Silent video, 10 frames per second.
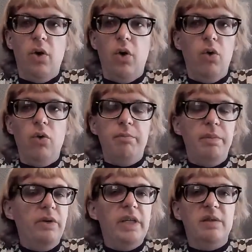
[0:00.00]
The
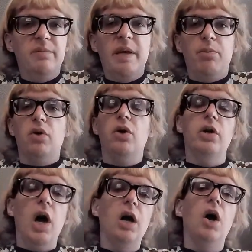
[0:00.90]
whole billions of people
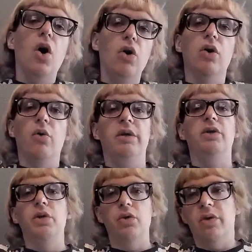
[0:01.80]
are not all
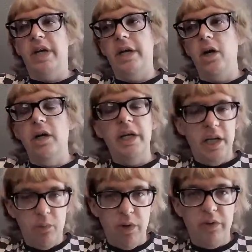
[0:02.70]
going to agree on
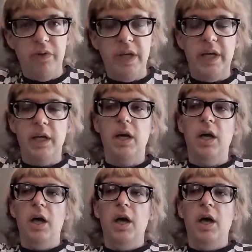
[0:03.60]
any one thing,